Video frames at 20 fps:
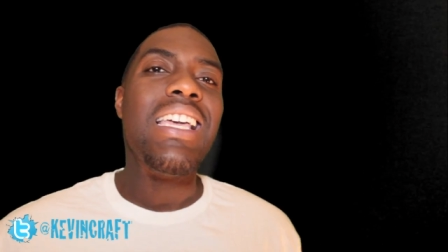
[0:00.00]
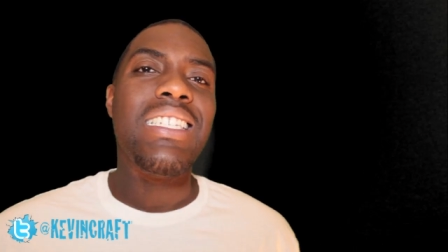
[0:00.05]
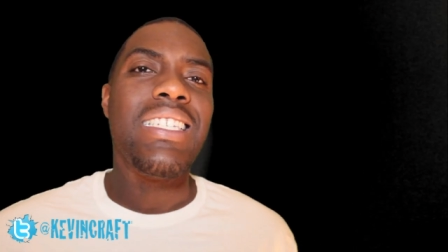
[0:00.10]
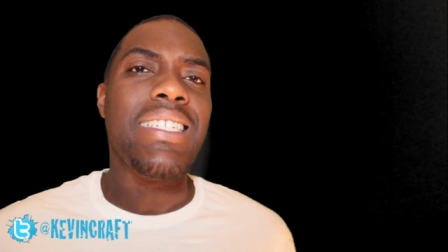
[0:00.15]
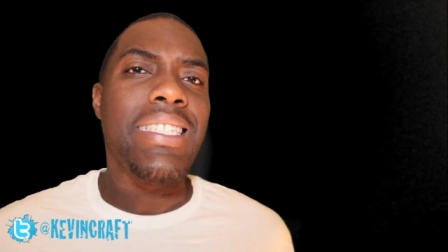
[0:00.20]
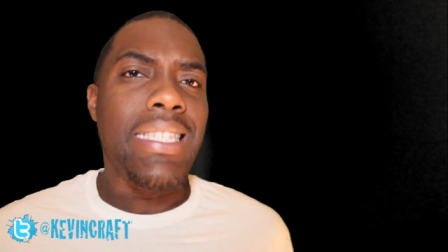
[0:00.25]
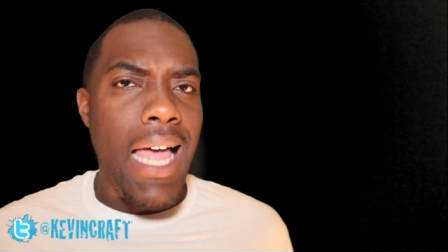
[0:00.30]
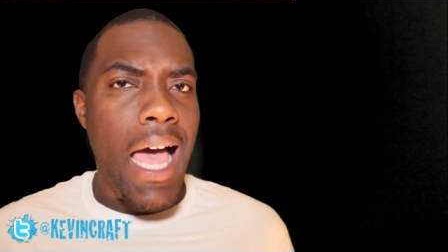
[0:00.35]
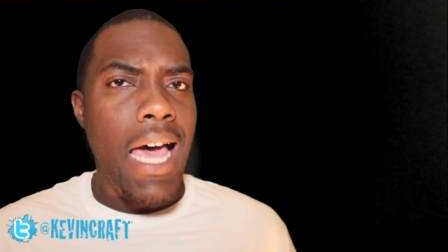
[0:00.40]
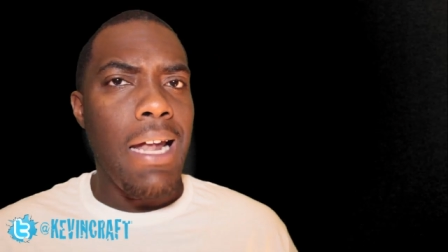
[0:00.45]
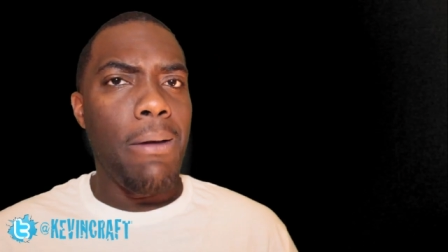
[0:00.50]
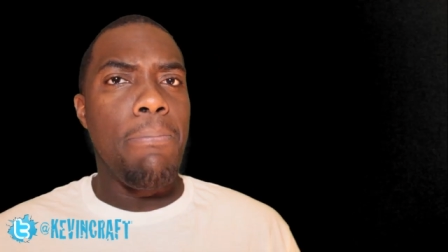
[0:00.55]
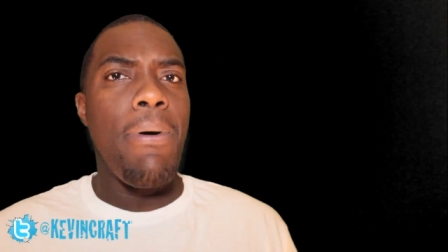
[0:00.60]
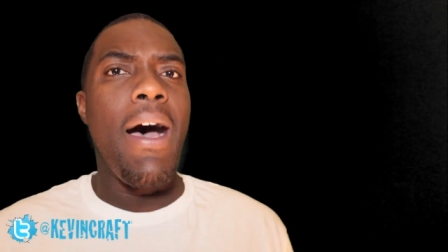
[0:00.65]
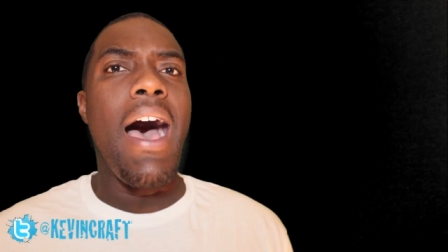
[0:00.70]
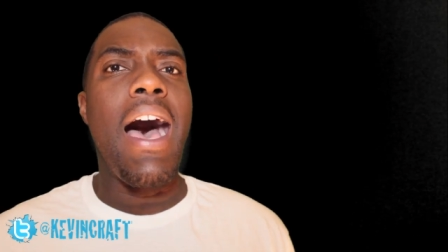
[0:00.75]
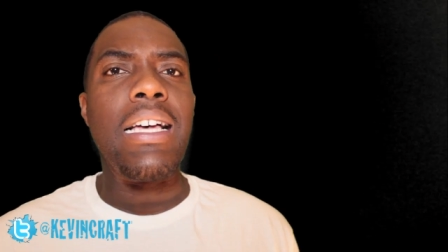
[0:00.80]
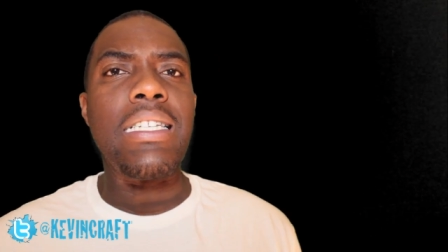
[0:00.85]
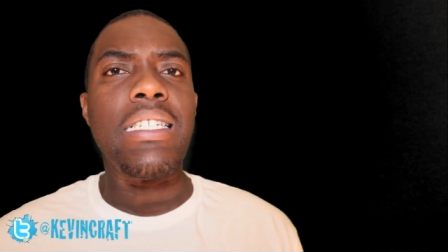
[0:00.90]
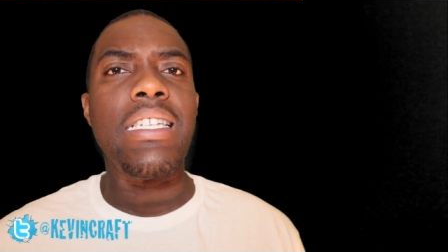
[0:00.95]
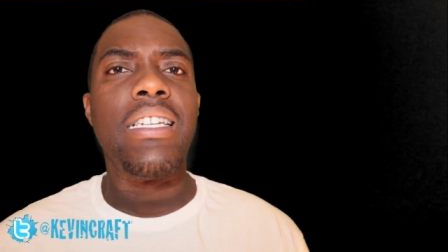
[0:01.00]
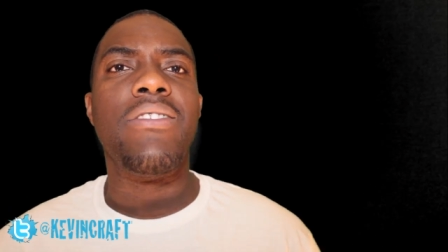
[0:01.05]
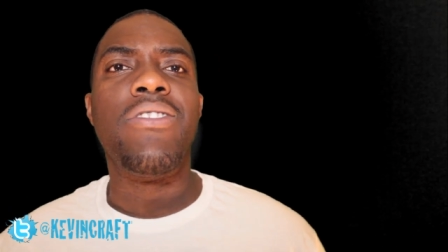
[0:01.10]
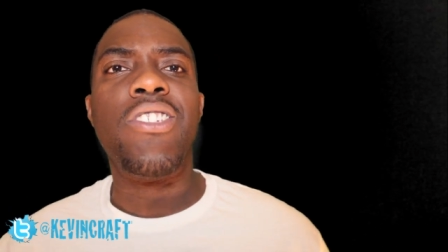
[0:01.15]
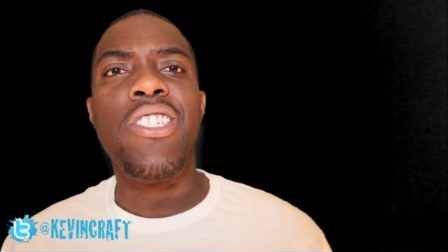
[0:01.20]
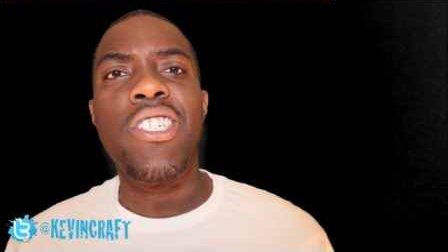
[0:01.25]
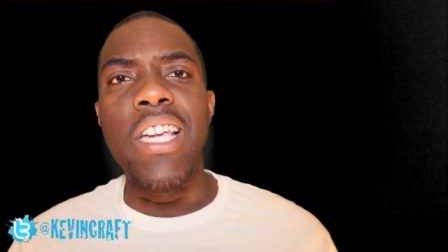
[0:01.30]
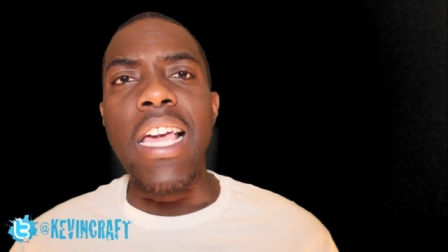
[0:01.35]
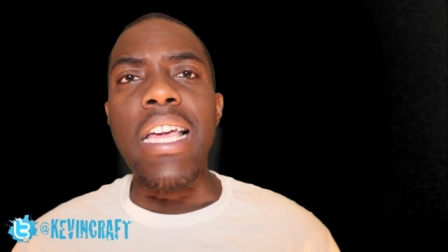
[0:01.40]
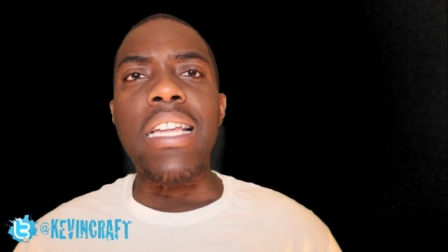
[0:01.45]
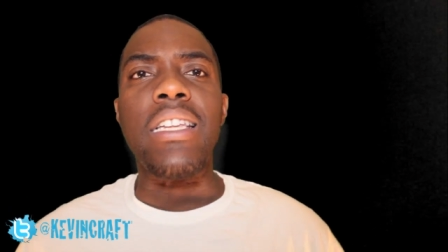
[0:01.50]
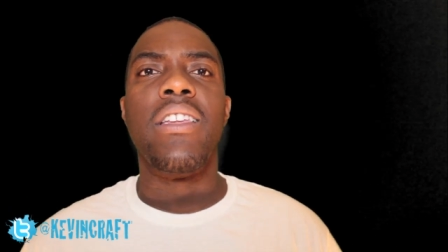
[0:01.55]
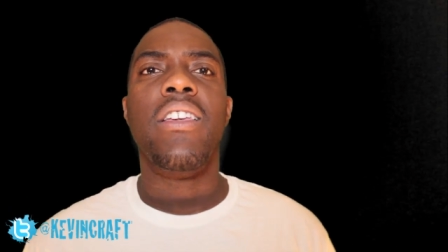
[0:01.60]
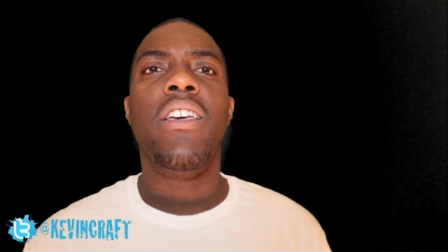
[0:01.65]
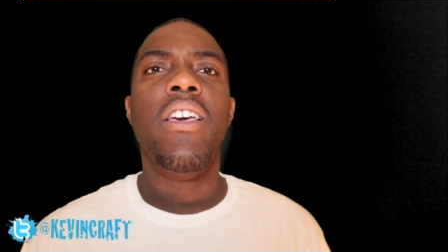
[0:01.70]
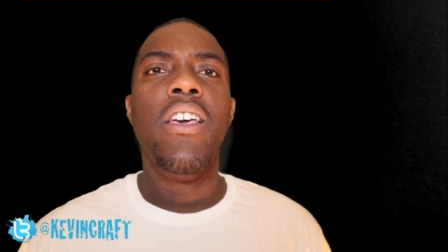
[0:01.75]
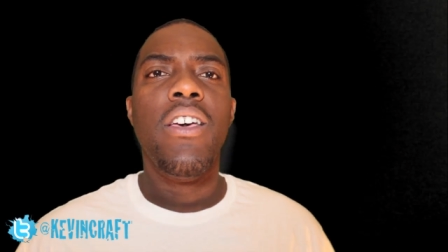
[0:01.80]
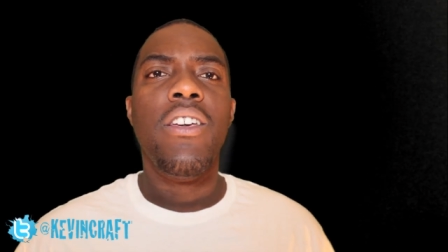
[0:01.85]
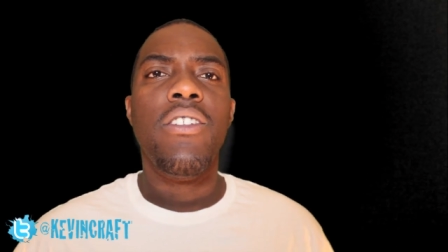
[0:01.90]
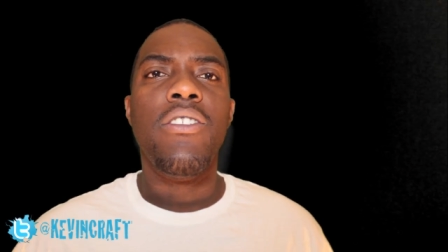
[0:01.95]
It's a lot of positive shit,
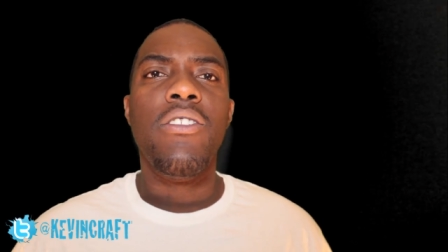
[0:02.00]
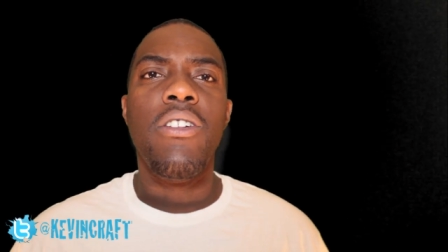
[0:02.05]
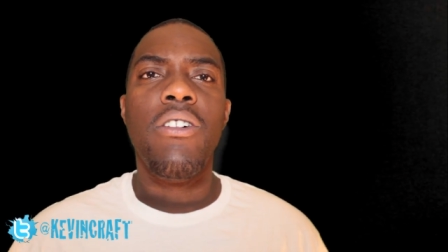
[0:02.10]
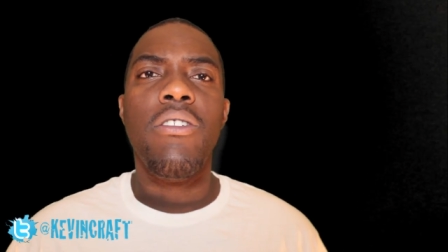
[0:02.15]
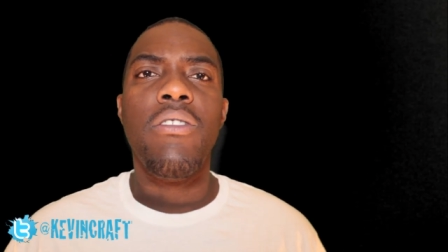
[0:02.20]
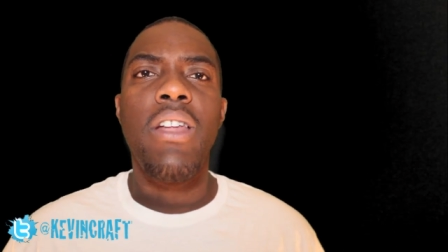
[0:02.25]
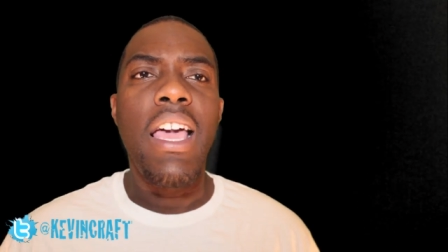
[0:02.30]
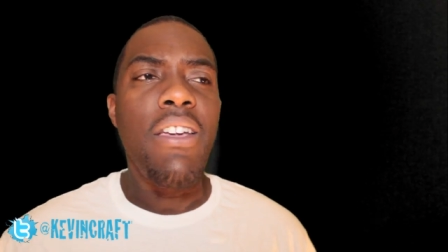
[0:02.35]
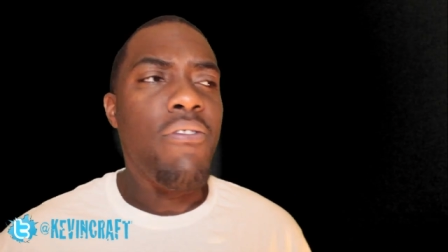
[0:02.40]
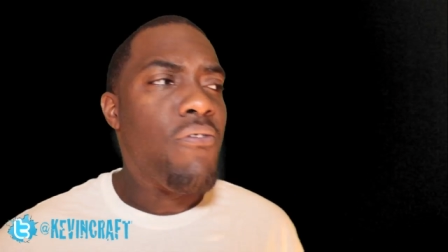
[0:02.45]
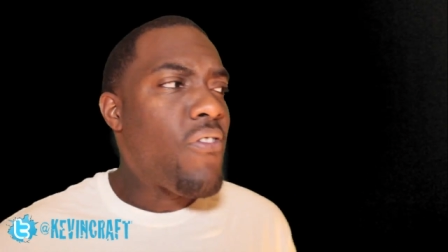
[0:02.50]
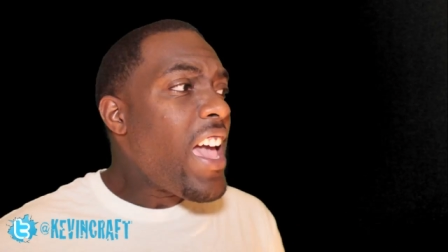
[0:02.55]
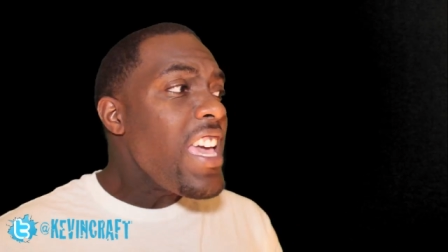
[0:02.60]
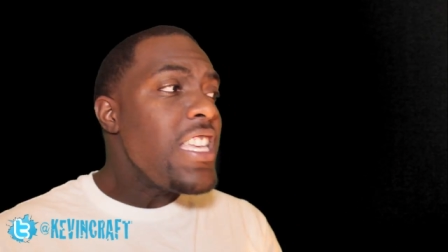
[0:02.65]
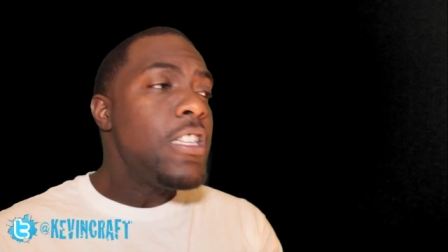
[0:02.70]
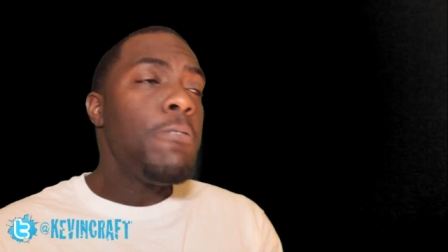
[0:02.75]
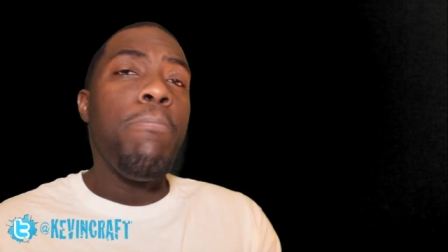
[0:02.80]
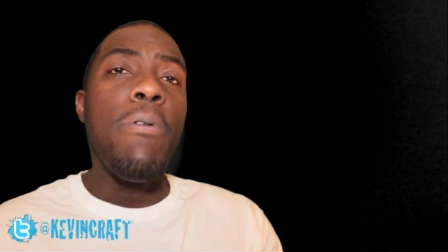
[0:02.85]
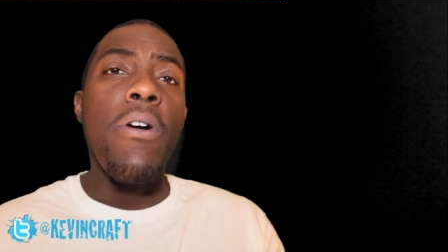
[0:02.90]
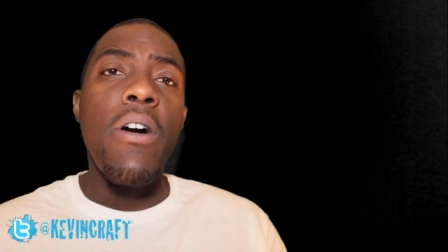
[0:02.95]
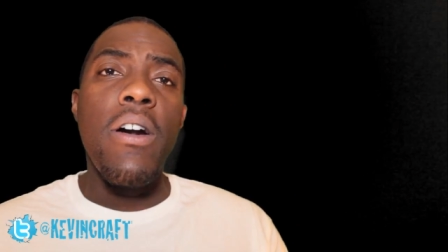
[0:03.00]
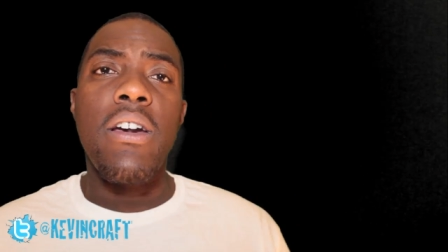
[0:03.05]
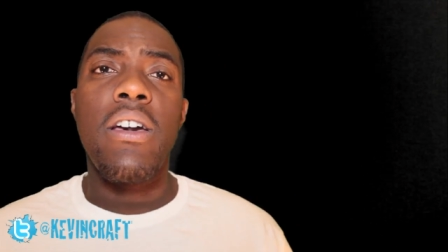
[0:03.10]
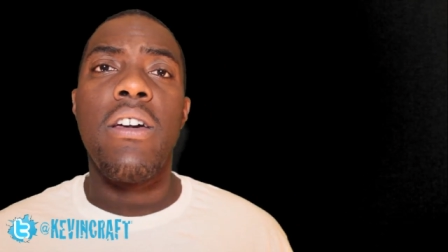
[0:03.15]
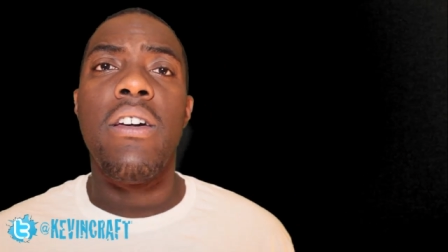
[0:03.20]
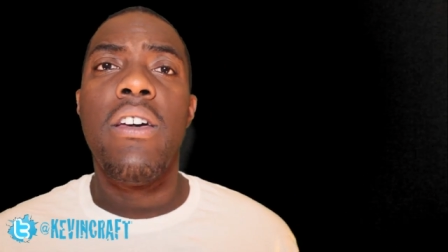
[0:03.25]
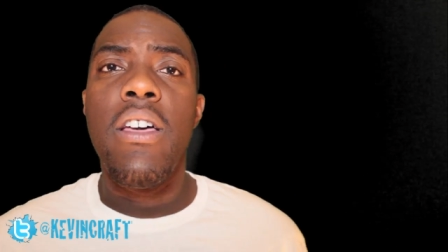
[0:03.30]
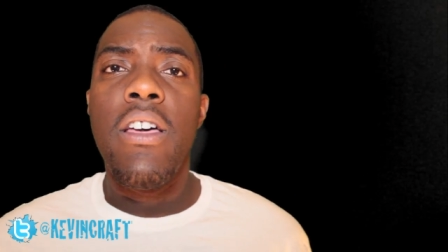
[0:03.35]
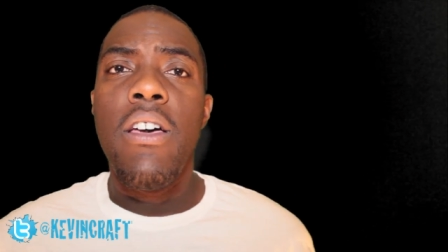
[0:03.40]
you know, like Facebook.